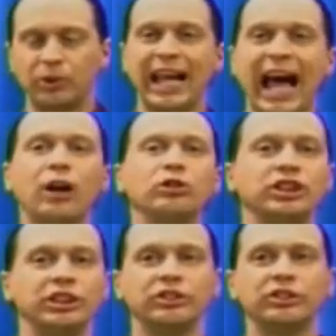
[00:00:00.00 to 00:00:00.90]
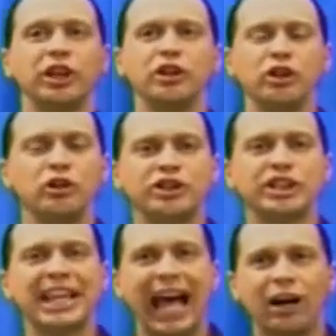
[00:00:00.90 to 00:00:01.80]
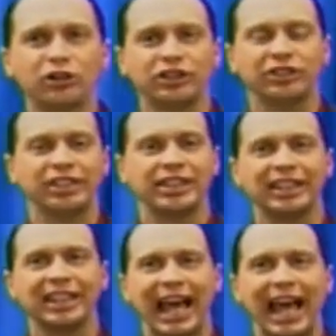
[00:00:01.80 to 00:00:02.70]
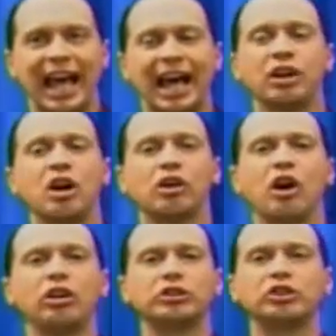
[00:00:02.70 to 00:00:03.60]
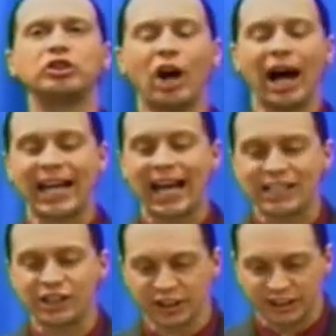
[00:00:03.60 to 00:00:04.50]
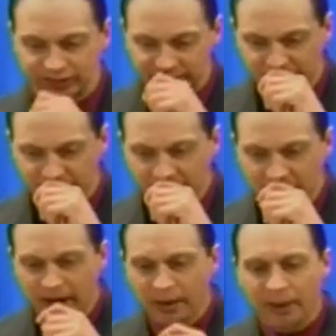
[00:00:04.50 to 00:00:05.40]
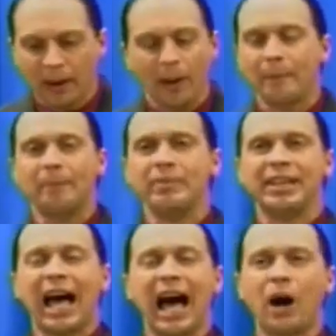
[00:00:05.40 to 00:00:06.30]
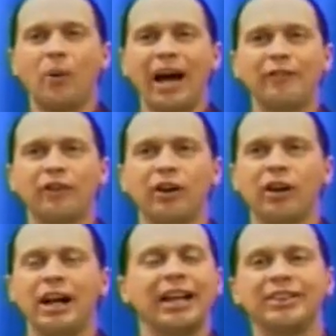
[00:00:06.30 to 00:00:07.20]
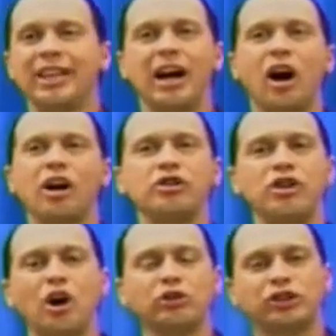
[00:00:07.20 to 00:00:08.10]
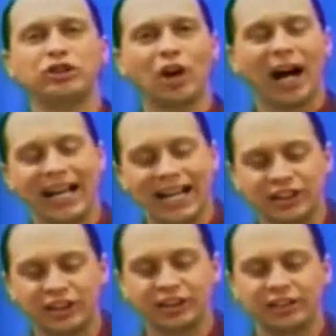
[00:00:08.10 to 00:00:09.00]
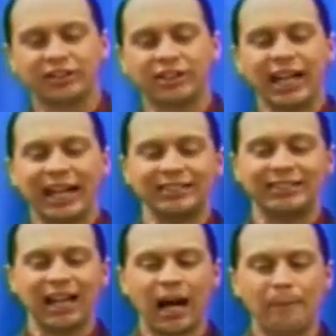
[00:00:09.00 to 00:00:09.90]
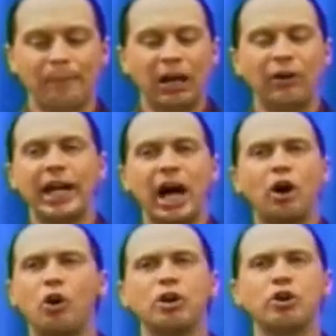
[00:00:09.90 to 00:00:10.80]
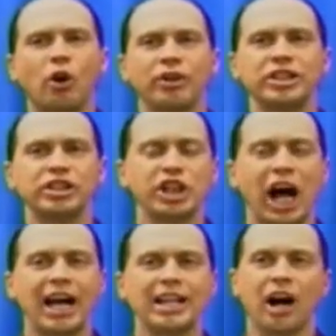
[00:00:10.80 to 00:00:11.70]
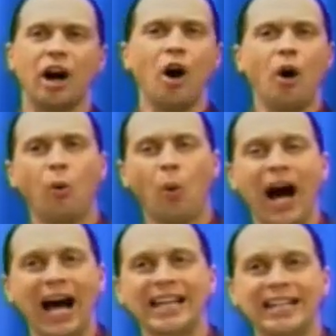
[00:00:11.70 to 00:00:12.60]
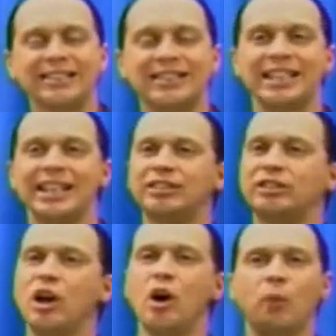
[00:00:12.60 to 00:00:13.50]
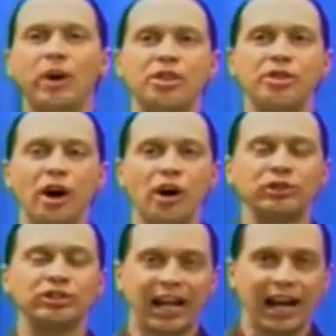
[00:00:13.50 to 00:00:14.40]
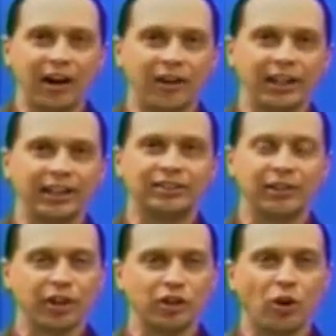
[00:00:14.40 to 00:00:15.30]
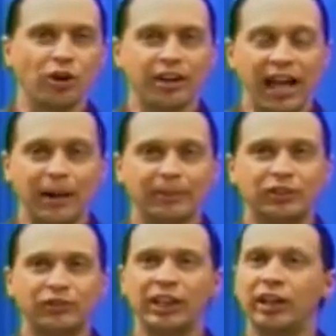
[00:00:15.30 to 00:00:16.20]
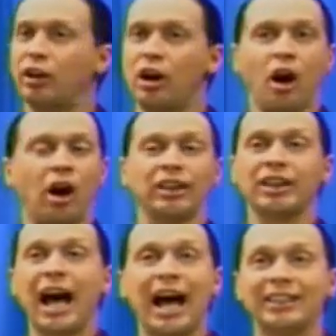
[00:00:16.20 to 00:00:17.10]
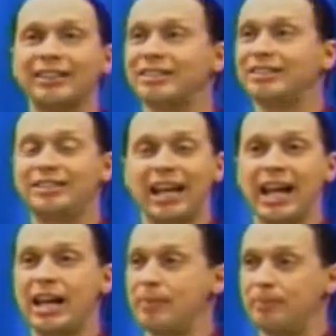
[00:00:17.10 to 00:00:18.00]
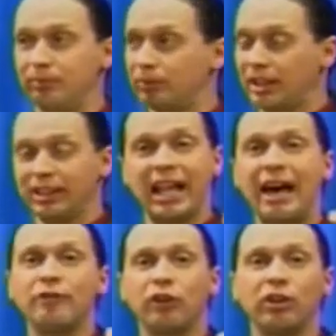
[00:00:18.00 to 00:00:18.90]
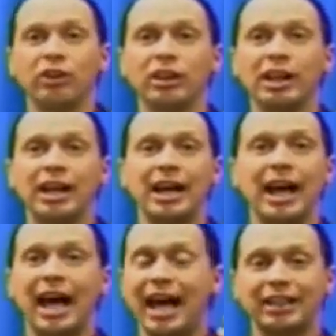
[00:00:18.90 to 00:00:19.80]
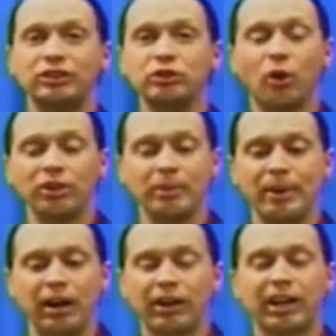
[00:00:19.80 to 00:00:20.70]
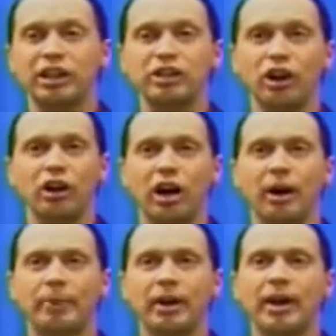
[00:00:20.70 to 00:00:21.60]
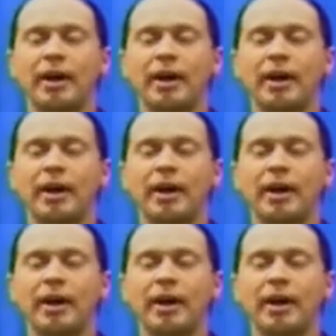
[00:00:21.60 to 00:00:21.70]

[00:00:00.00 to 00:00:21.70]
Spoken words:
Gouges, huge gouges in the land called striations. However, there are no striations in Siberia or northern China. Why is this when those areas of the northern hemisphere lie at the same level as North America and Europe?